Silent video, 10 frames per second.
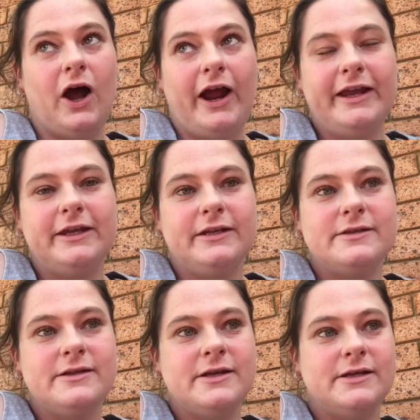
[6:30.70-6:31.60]
I
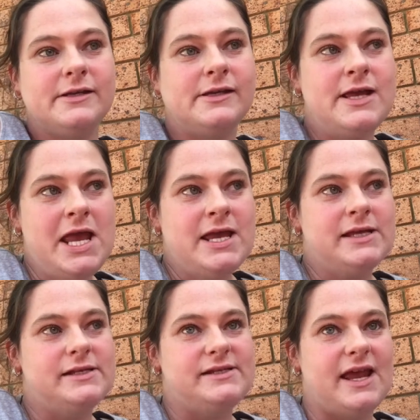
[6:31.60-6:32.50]
can
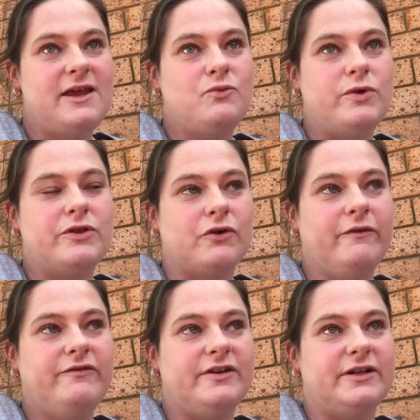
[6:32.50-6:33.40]
say with
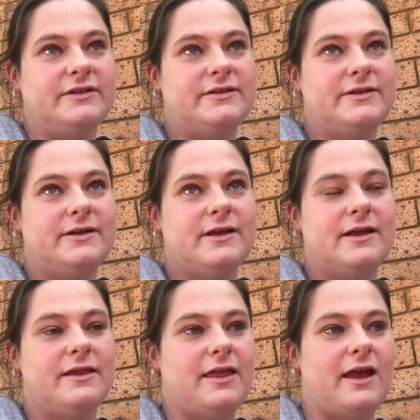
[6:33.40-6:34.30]
confidence
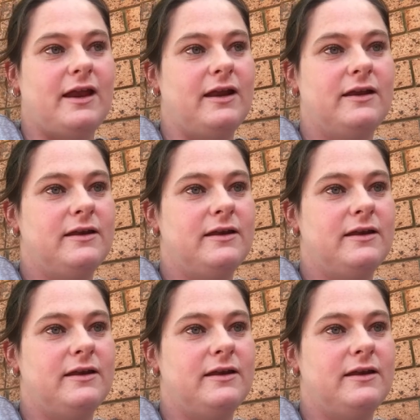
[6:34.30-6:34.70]
that